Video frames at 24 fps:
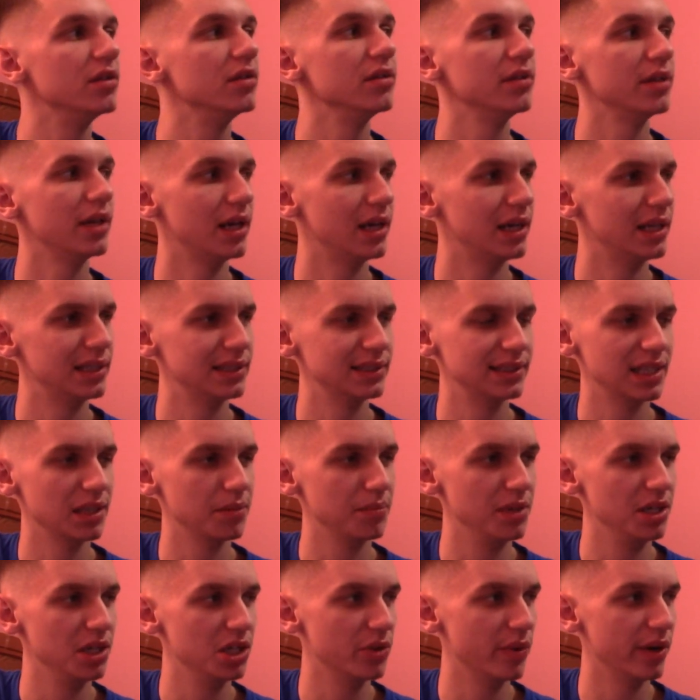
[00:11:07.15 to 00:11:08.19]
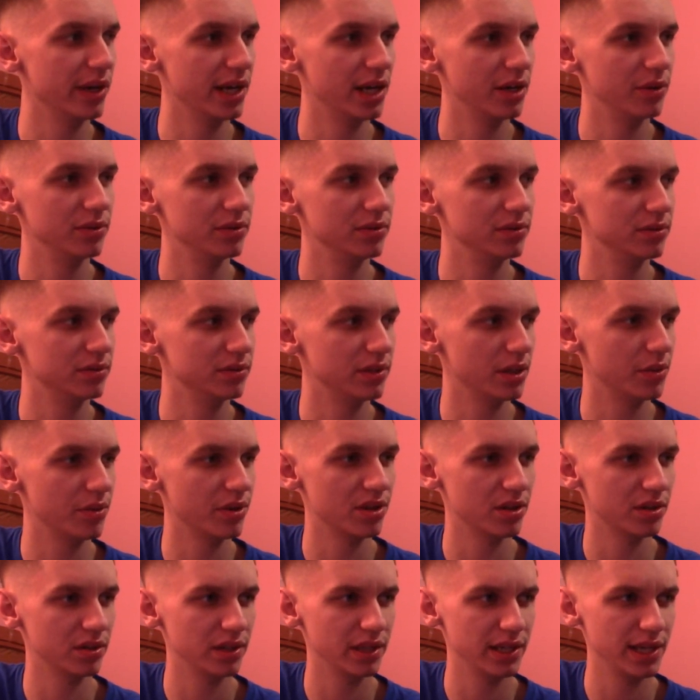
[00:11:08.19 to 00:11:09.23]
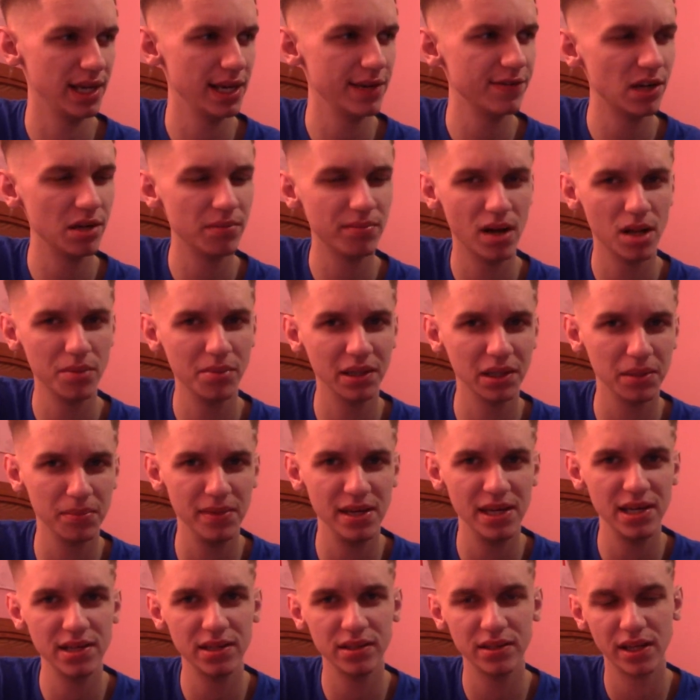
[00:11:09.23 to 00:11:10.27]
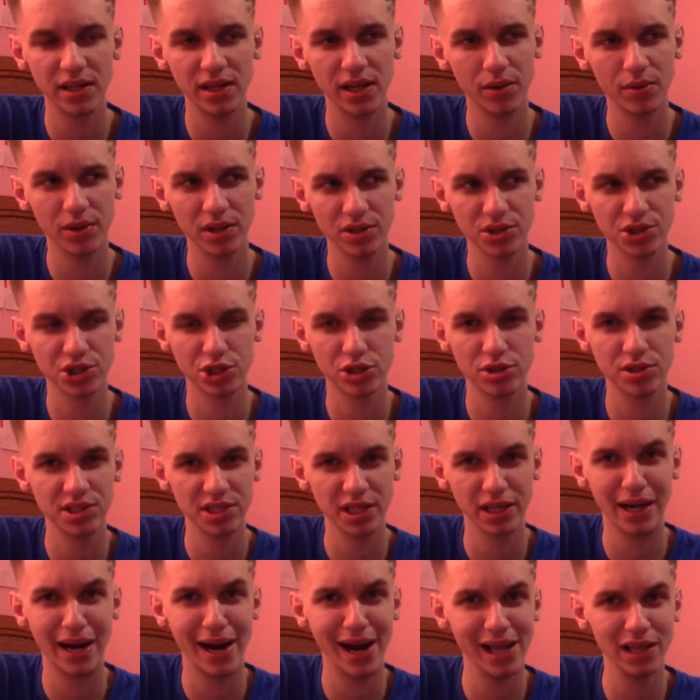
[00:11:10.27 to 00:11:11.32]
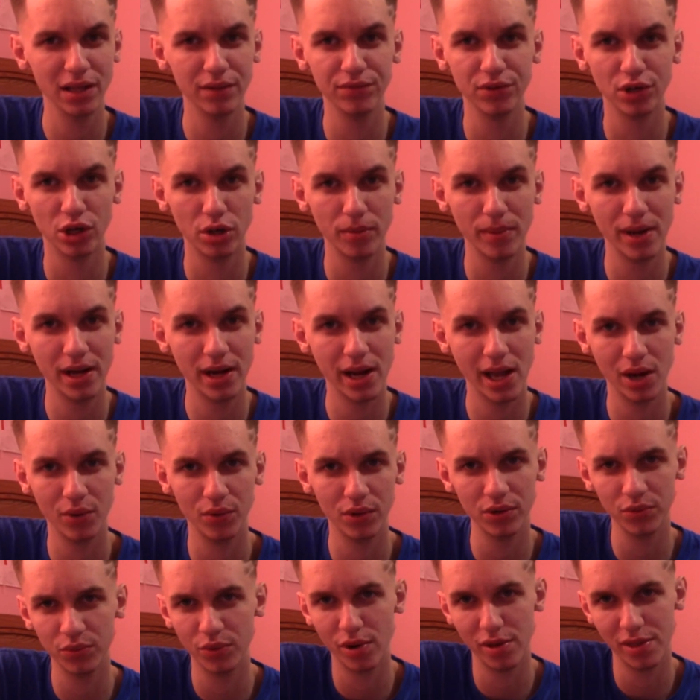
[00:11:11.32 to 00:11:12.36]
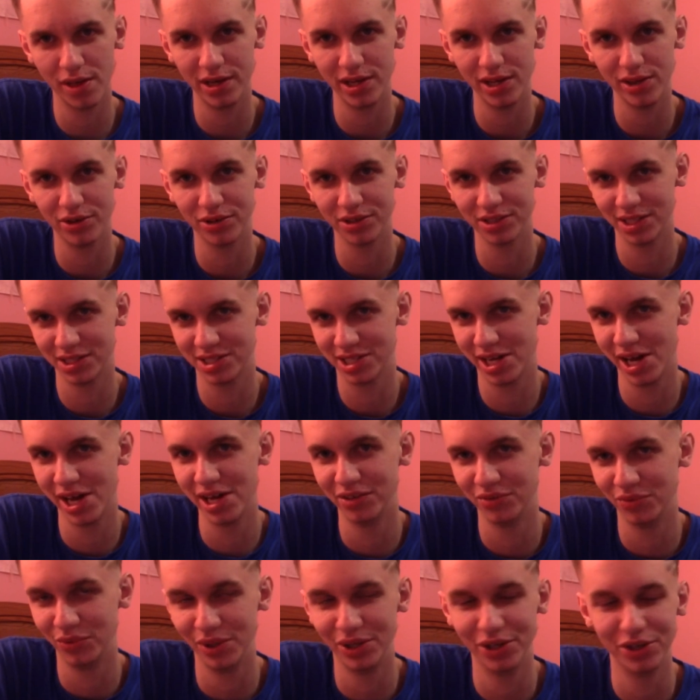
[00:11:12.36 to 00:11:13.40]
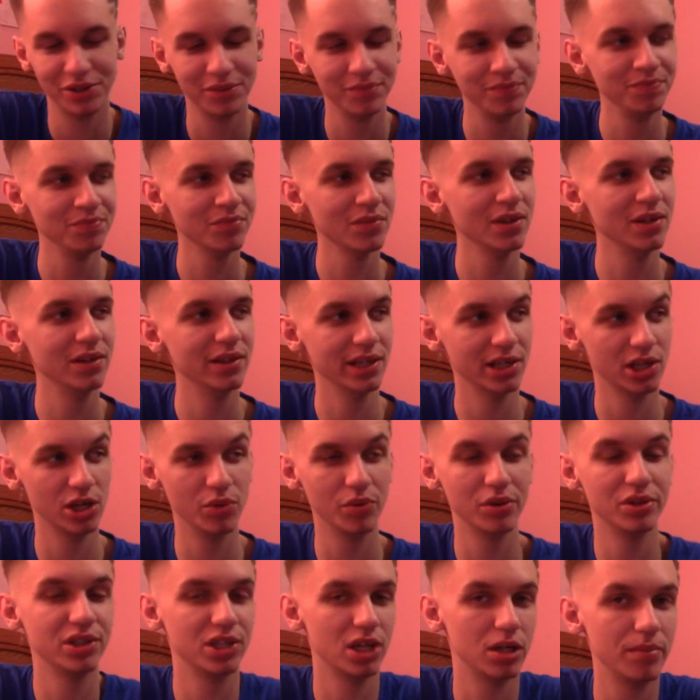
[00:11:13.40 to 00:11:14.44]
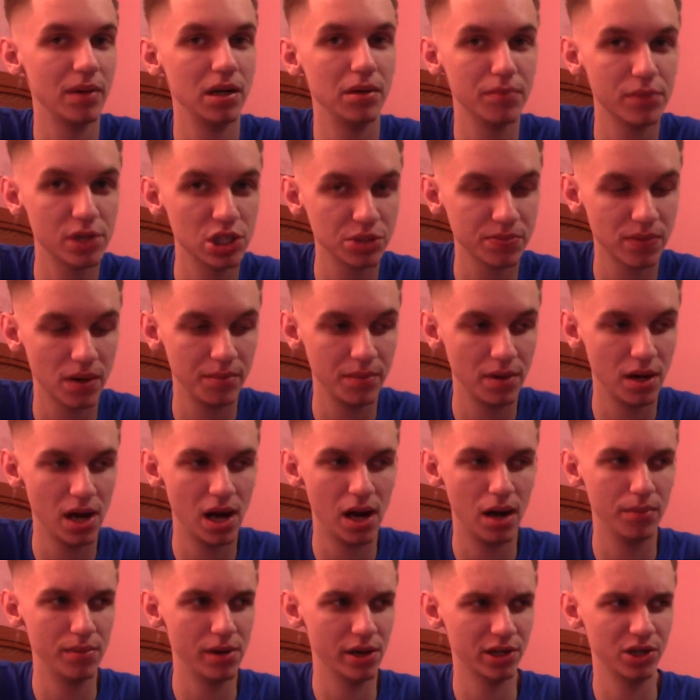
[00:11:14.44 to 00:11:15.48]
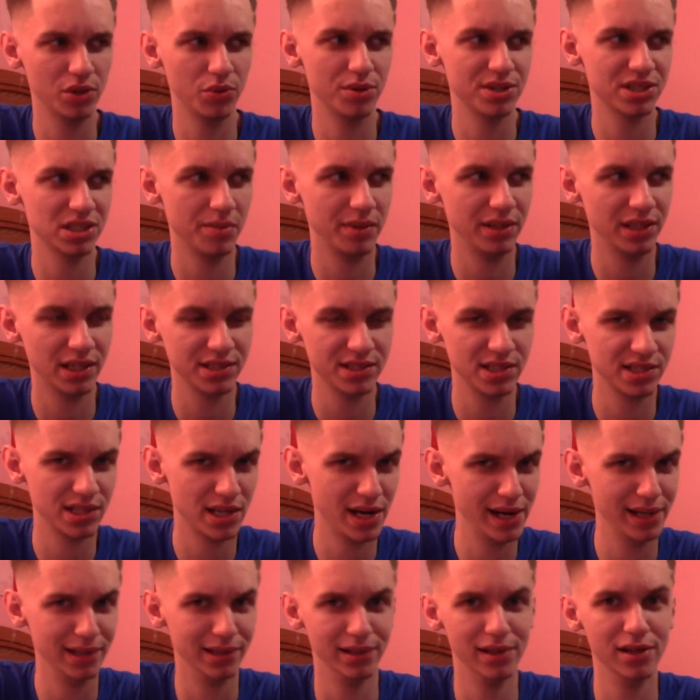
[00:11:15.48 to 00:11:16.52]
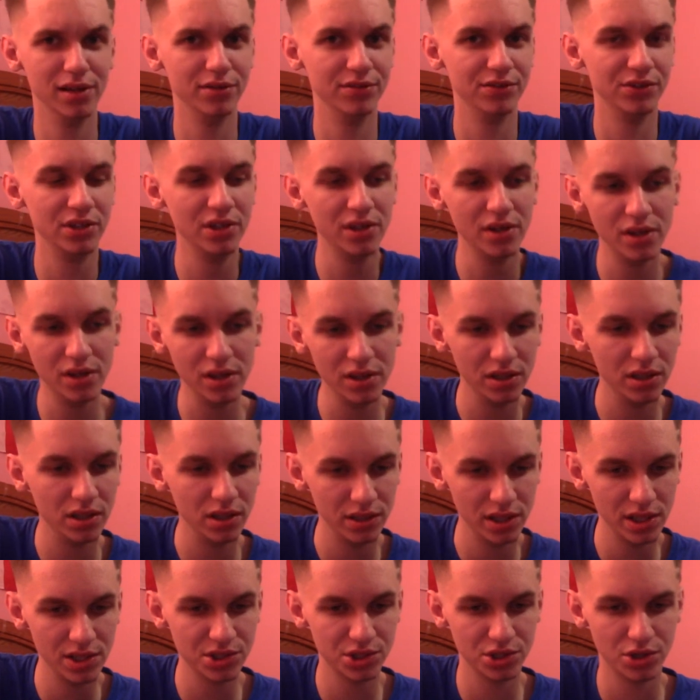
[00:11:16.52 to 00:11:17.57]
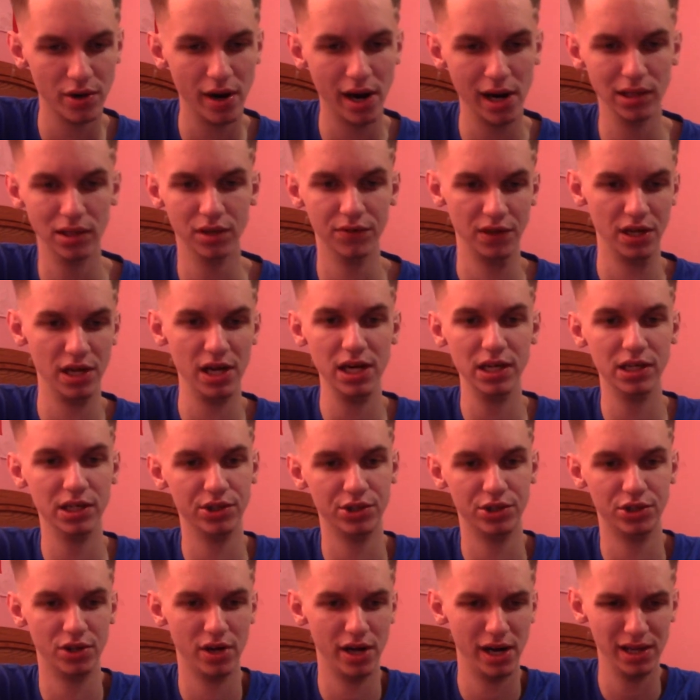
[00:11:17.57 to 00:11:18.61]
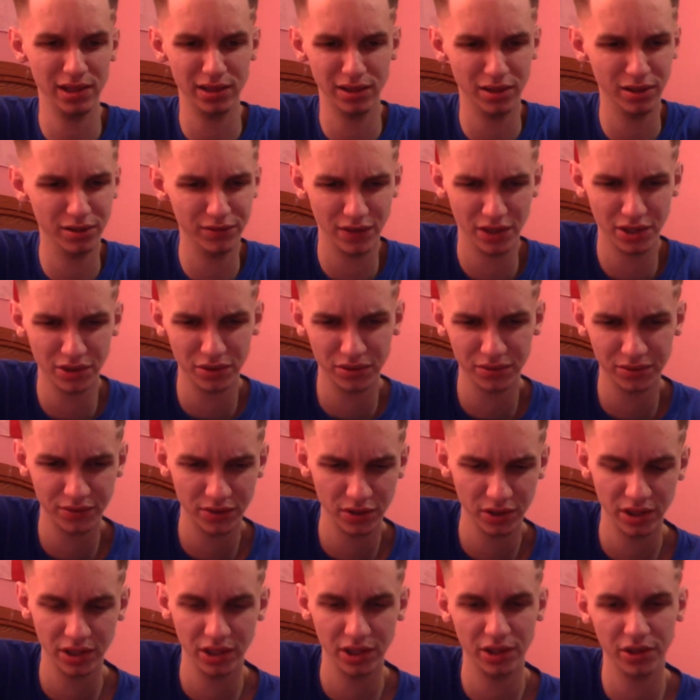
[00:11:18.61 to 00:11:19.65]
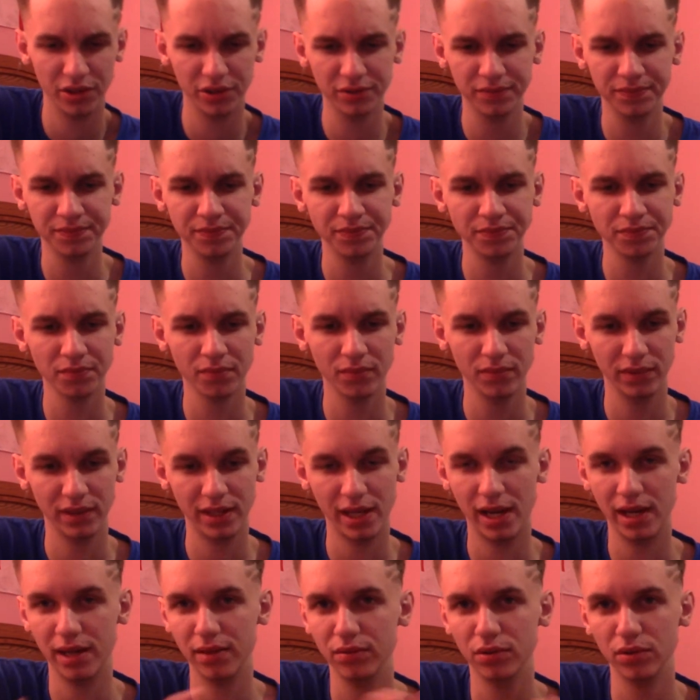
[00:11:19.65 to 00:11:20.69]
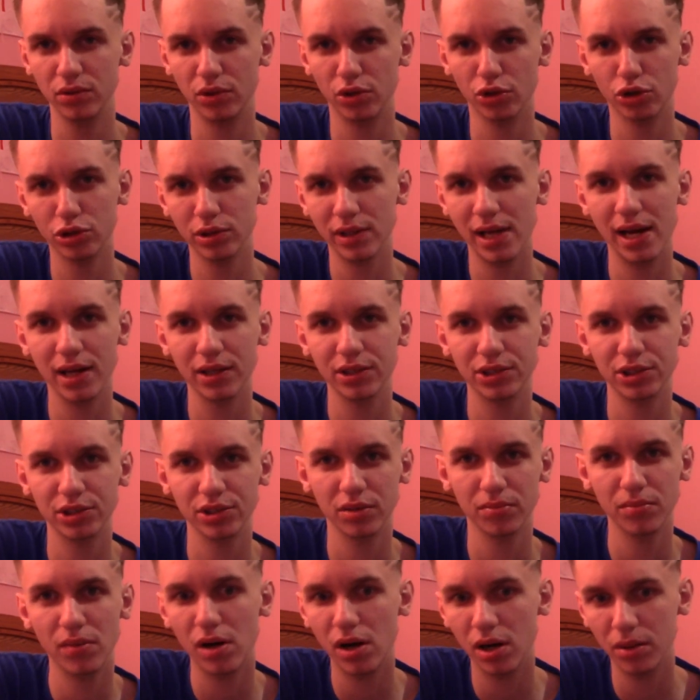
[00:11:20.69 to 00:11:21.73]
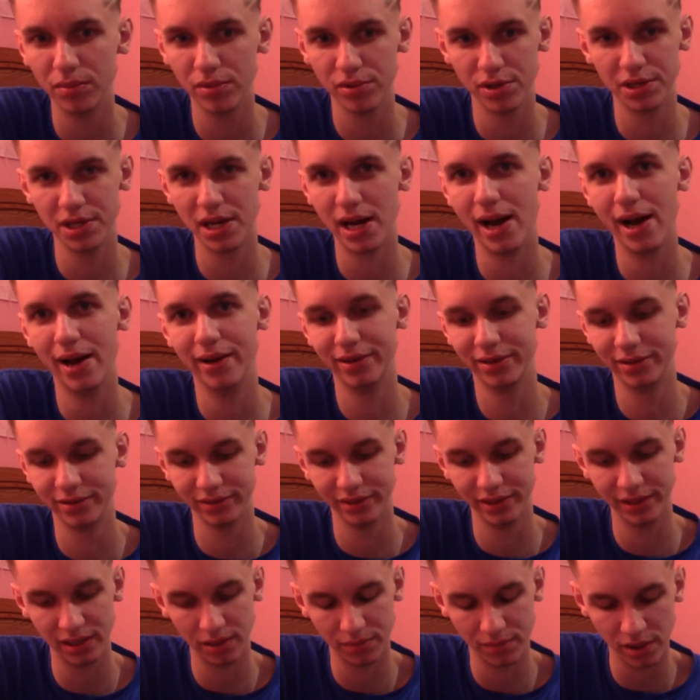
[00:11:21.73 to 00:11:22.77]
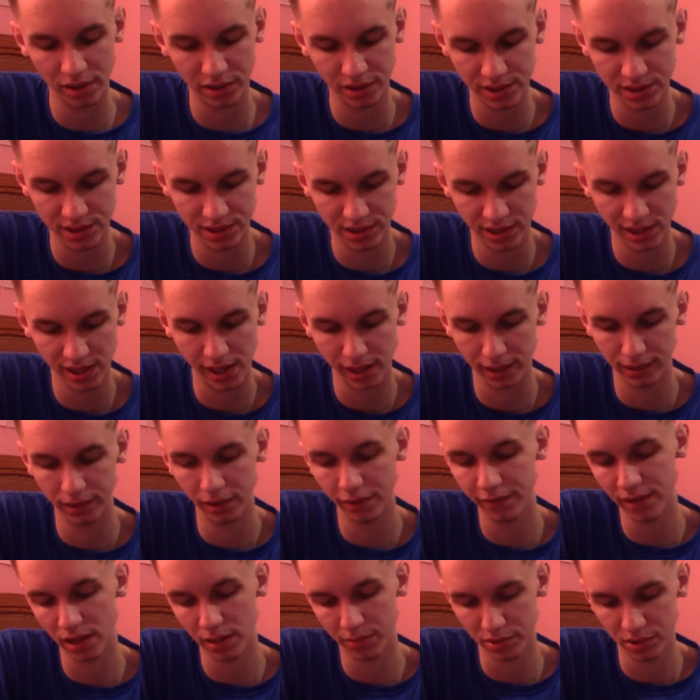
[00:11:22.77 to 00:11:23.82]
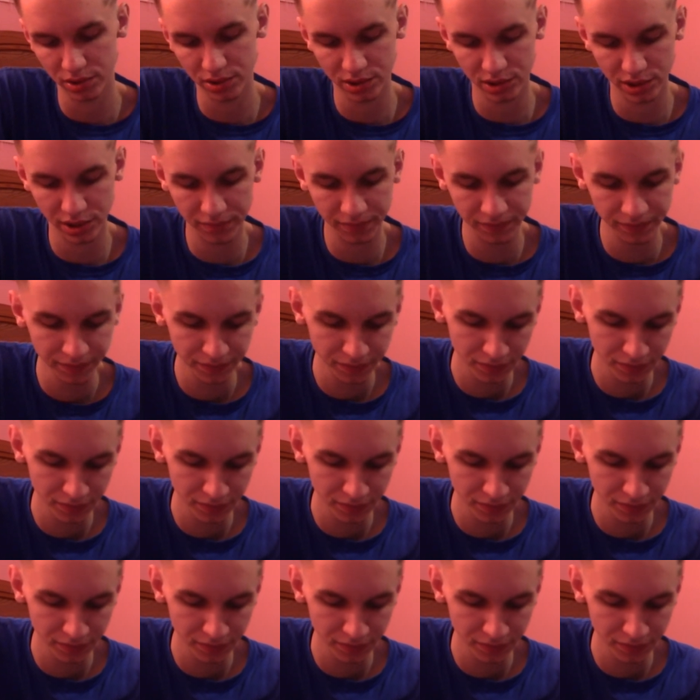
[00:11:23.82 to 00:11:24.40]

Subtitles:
That's like me going out, like, with a, like, even in public, me with a shirt saying I love Dhar Mann, I wouldn't wear that either, because that's kind of weird. Like, I'll wear Dhar Mann merch, but I'm not gonna wear something that says I love this, or I love Aiden, or I love, I don't fucking know, that girl actor, the mom, the dad. Like, I'm not gonna say I love that person.